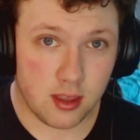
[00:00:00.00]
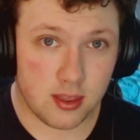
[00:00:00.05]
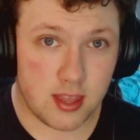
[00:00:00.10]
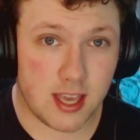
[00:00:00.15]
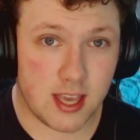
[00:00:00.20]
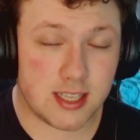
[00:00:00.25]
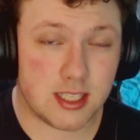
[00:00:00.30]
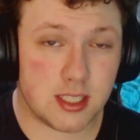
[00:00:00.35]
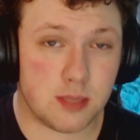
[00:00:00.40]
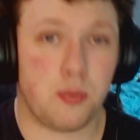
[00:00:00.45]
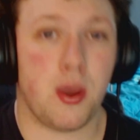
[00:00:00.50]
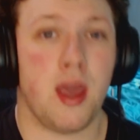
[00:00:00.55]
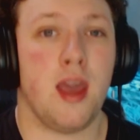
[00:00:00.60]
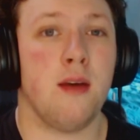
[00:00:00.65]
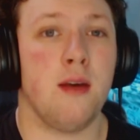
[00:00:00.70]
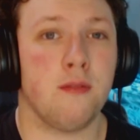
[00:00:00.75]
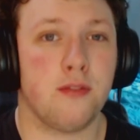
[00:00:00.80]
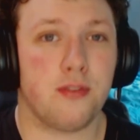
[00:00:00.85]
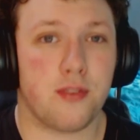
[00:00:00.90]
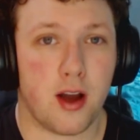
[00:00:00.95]
They
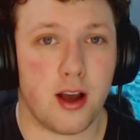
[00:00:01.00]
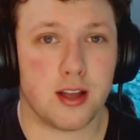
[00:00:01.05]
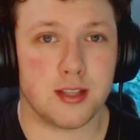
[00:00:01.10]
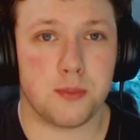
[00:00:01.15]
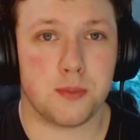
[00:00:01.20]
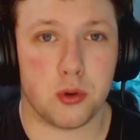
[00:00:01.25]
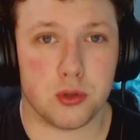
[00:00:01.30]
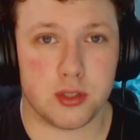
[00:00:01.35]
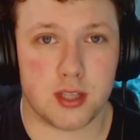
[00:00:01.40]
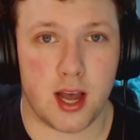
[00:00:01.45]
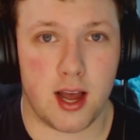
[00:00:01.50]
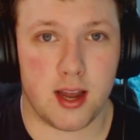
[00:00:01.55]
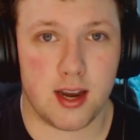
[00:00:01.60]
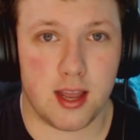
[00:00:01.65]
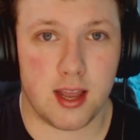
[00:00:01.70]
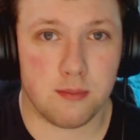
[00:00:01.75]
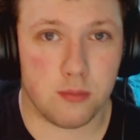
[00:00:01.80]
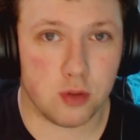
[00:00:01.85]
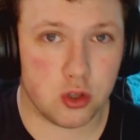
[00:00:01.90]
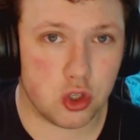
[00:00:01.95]
spam frostbolts
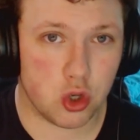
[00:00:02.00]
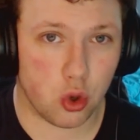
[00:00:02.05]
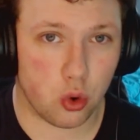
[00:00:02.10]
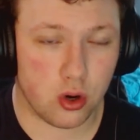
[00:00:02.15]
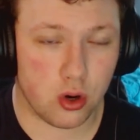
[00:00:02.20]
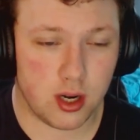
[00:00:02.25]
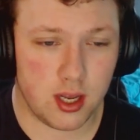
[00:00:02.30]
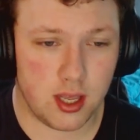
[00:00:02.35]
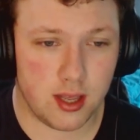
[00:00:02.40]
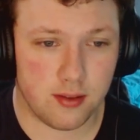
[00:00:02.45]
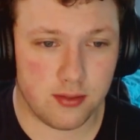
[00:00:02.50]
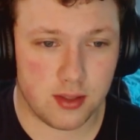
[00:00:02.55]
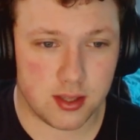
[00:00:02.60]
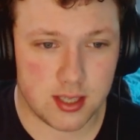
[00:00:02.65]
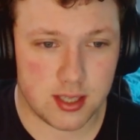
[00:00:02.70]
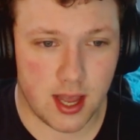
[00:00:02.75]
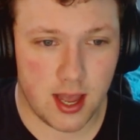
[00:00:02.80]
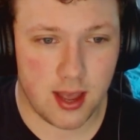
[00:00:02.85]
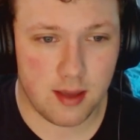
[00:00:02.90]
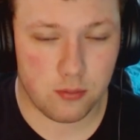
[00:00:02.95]
on and majority of the
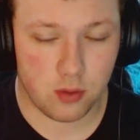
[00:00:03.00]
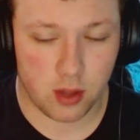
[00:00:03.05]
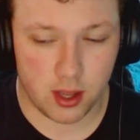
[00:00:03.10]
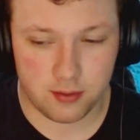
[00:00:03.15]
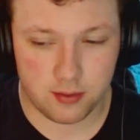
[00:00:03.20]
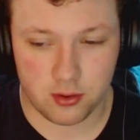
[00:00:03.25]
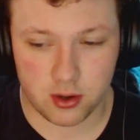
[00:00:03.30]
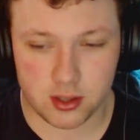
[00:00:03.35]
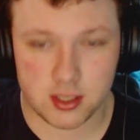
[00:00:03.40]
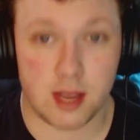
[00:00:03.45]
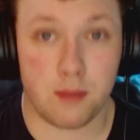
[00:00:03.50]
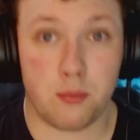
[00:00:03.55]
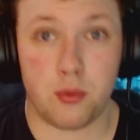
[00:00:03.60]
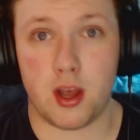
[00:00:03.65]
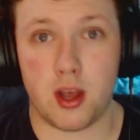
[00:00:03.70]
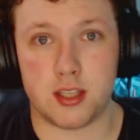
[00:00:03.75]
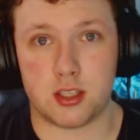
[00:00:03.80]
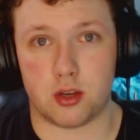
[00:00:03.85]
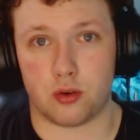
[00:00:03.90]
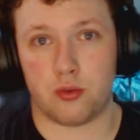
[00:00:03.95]
time, like for
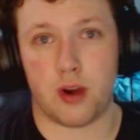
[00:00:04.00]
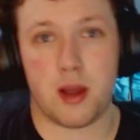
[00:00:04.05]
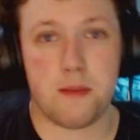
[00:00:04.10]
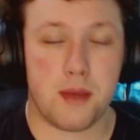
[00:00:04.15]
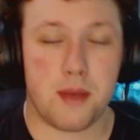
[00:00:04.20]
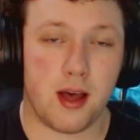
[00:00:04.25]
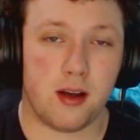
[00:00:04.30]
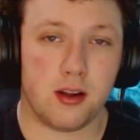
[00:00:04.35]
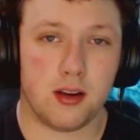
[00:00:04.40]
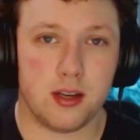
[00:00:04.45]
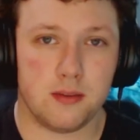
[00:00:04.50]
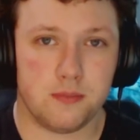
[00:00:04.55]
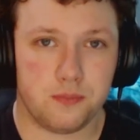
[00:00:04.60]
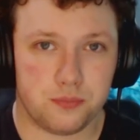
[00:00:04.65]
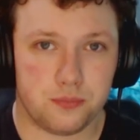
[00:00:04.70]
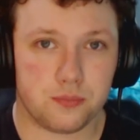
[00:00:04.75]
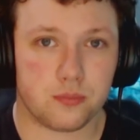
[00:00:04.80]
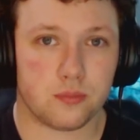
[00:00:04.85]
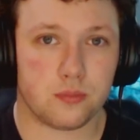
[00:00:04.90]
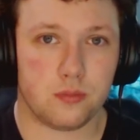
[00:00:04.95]
example as a ret
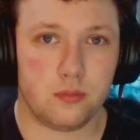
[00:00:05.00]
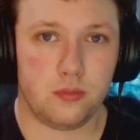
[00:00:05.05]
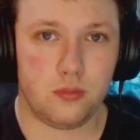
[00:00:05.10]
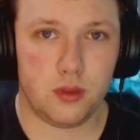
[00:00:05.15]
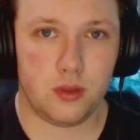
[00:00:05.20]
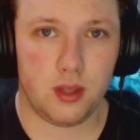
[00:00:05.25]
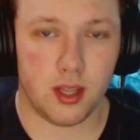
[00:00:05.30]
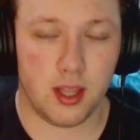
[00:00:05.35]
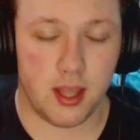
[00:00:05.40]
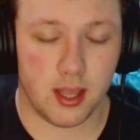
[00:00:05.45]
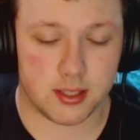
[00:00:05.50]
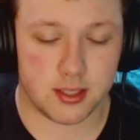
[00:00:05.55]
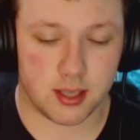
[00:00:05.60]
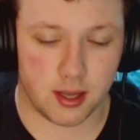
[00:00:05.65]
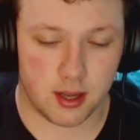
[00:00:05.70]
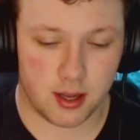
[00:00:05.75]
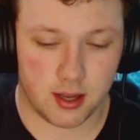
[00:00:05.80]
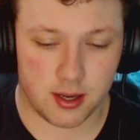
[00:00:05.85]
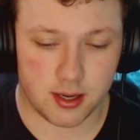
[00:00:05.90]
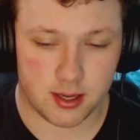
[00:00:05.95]
paladin, it's
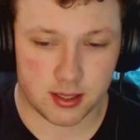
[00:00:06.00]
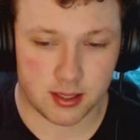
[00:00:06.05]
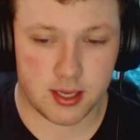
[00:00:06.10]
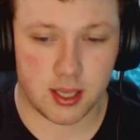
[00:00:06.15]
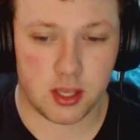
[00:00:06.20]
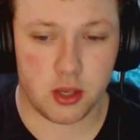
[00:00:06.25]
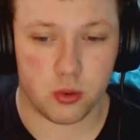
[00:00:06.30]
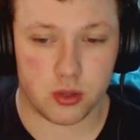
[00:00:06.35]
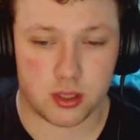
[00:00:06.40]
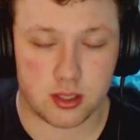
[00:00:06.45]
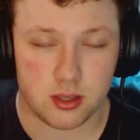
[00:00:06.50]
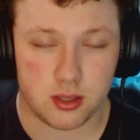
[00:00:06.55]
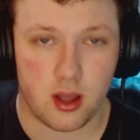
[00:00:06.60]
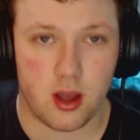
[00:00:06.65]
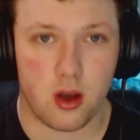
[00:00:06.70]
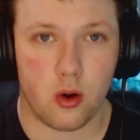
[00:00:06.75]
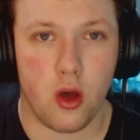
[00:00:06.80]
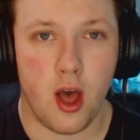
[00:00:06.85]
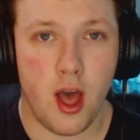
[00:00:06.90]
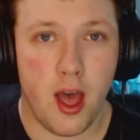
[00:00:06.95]
a, a, continuous
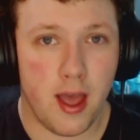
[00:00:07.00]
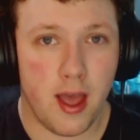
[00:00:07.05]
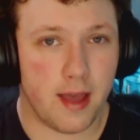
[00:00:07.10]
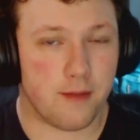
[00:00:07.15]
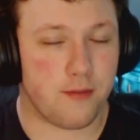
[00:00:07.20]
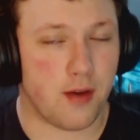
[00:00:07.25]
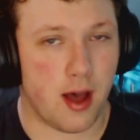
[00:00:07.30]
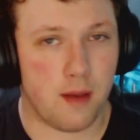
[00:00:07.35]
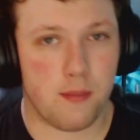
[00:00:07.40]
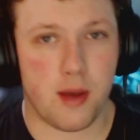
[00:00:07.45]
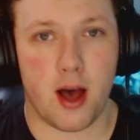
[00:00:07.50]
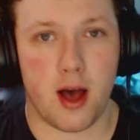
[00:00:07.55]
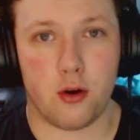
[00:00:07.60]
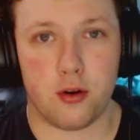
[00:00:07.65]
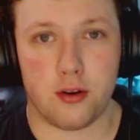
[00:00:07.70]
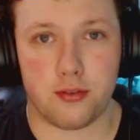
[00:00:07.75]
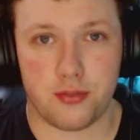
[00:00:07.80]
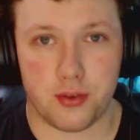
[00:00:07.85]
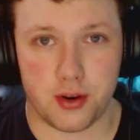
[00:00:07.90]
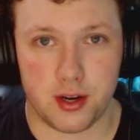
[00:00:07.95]
slow. If I'm
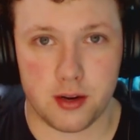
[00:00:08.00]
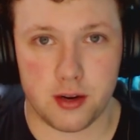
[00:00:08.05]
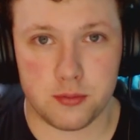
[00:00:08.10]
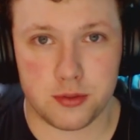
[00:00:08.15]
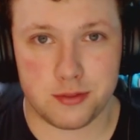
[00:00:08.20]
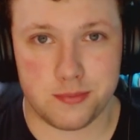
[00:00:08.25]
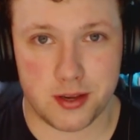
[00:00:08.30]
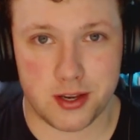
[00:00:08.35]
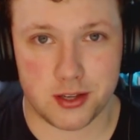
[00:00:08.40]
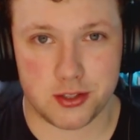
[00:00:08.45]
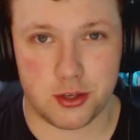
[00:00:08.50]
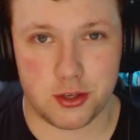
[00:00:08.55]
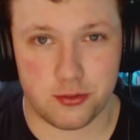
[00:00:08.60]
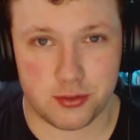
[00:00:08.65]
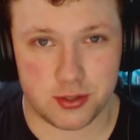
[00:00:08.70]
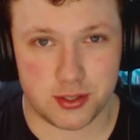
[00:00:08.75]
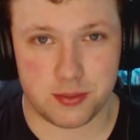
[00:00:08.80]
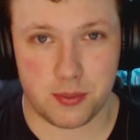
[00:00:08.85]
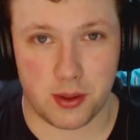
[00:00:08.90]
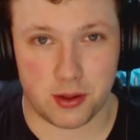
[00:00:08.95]
out of freedoms because
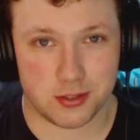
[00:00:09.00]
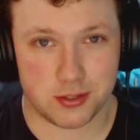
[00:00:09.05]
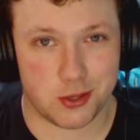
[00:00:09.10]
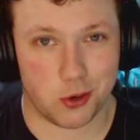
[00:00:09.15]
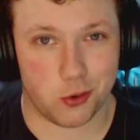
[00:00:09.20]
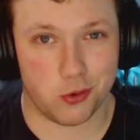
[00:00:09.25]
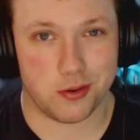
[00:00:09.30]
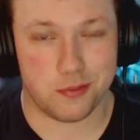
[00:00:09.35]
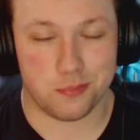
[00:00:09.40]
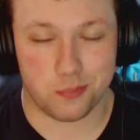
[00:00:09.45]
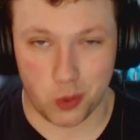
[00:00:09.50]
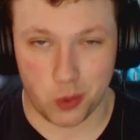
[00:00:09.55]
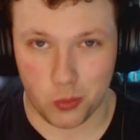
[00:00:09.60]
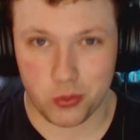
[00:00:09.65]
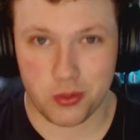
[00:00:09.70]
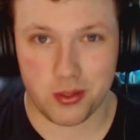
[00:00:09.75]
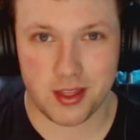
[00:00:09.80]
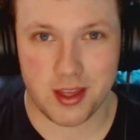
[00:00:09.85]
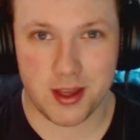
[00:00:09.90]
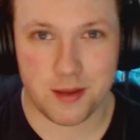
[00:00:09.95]
you've spell stolen
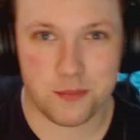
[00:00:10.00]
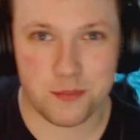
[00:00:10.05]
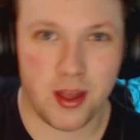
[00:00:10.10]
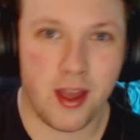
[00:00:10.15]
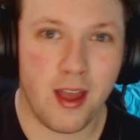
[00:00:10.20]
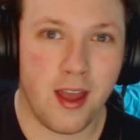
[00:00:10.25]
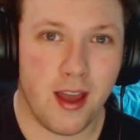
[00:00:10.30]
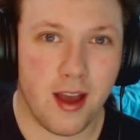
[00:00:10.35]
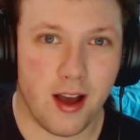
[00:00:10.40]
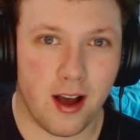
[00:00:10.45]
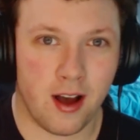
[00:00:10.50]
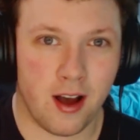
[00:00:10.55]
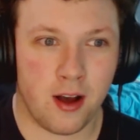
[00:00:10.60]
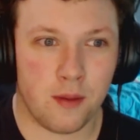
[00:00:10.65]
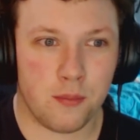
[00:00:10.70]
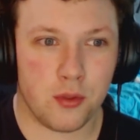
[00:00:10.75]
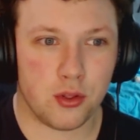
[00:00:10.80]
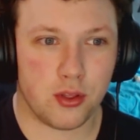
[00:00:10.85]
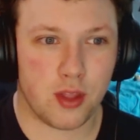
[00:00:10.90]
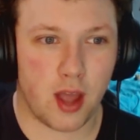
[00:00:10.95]
both of them,
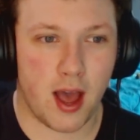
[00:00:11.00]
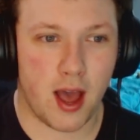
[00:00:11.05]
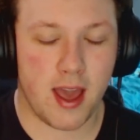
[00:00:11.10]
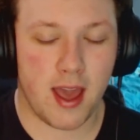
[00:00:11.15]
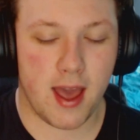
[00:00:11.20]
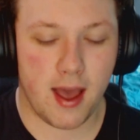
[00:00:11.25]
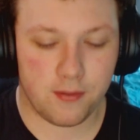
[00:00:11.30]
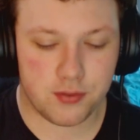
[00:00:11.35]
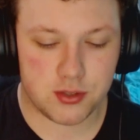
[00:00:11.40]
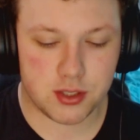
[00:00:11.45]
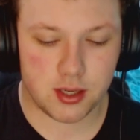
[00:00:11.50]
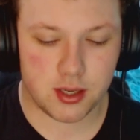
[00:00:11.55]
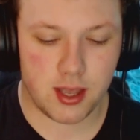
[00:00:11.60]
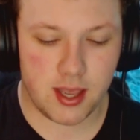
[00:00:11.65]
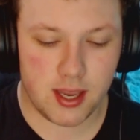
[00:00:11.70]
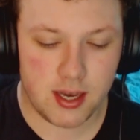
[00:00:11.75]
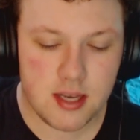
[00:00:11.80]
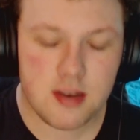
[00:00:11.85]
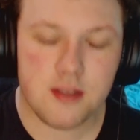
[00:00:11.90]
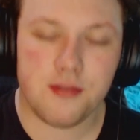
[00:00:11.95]
um, I have
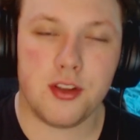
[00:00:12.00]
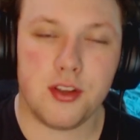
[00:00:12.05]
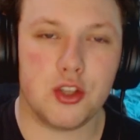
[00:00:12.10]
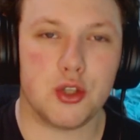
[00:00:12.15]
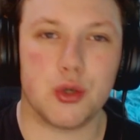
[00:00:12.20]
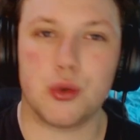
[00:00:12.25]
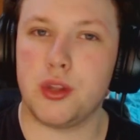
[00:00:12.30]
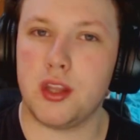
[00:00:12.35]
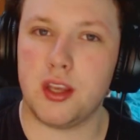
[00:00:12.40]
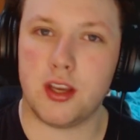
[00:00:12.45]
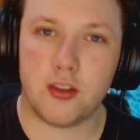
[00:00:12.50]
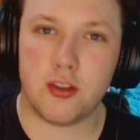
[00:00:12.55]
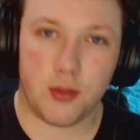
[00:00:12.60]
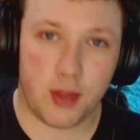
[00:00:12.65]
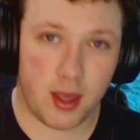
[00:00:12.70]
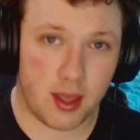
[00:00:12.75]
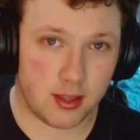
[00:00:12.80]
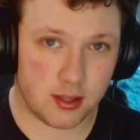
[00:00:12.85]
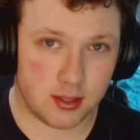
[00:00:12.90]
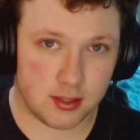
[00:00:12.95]
to individually
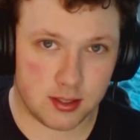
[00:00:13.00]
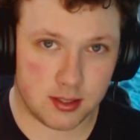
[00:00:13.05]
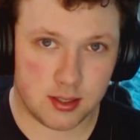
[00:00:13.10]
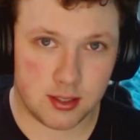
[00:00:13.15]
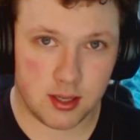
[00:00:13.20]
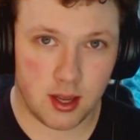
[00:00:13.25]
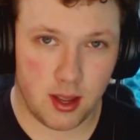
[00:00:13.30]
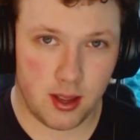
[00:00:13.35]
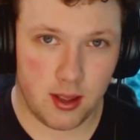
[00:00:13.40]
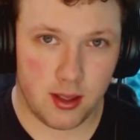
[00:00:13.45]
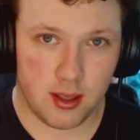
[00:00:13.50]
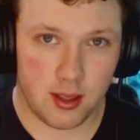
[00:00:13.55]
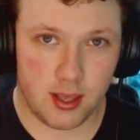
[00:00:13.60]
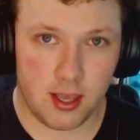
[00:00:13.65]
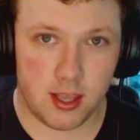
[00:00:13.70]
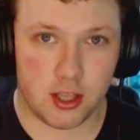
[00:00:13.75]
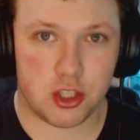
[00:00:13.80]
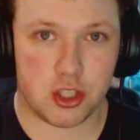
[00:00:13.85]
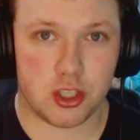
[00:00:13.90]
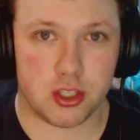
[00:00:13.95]
cleanse
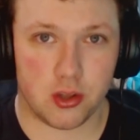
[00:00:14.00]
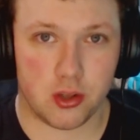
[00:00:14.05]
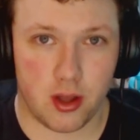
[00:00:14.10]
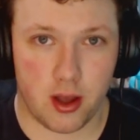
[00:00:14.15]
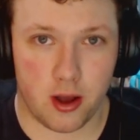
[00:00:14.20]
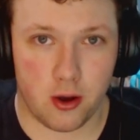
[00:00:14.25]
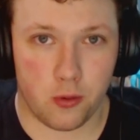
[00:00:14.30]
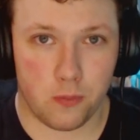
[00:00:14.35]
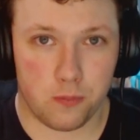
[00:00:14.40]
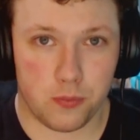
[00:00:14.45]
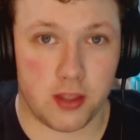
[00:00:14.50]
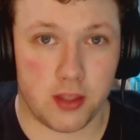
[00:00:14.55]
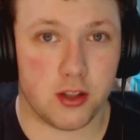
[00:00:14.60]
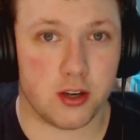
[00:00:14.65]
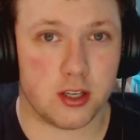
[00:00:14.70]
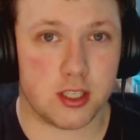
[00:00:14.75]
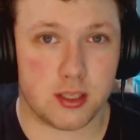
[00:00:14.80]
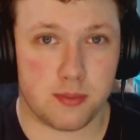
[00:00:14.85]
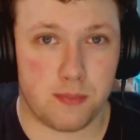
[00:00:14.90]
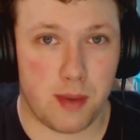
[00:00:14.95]
each slow, and
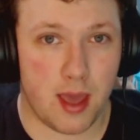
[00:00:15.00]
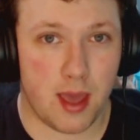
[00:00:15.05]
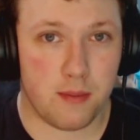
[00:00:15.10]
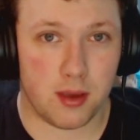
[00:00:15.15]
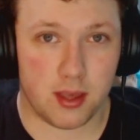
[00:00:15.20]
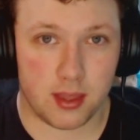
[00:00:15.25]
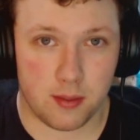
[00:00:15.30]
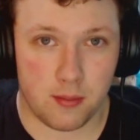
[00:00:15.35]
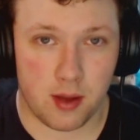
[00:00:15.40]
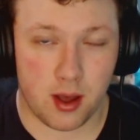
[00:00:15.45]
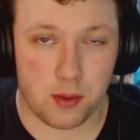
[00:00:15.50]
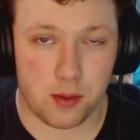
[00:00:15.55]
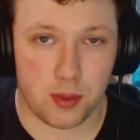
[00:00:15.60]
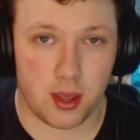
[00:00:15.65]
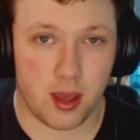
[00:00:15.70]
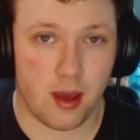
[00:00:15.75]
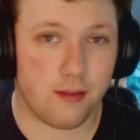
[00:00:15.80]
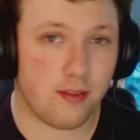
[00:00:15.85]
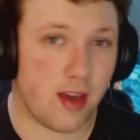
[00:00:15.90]
they're spamming them on me.